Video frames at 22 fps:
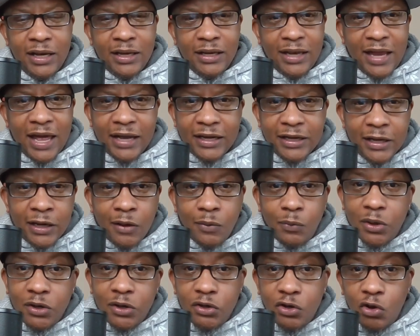like
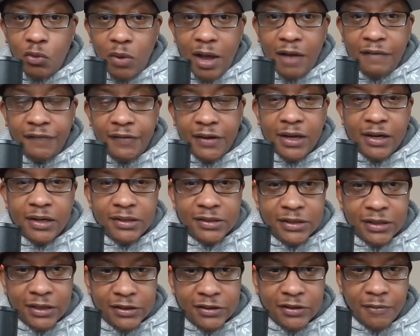him with no
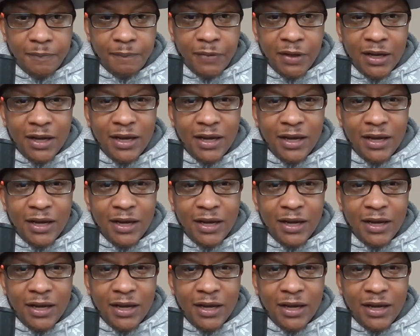athleticism